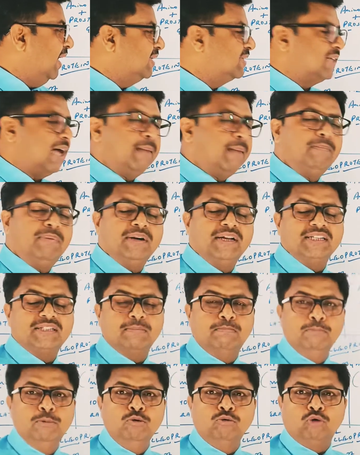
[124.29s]
Example is
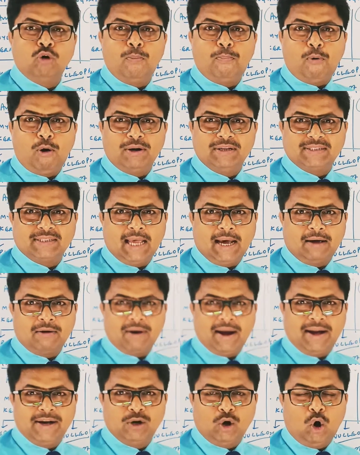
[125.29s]

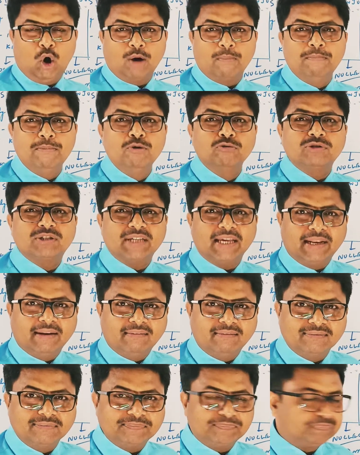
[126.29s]
mucopolysaccharide or
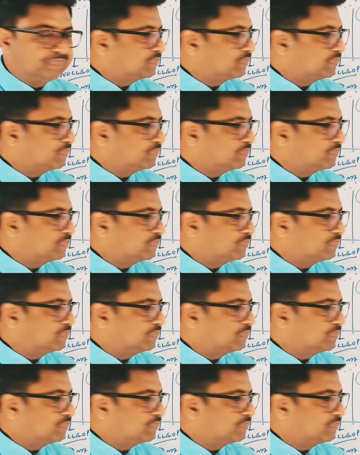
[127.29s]
mucin.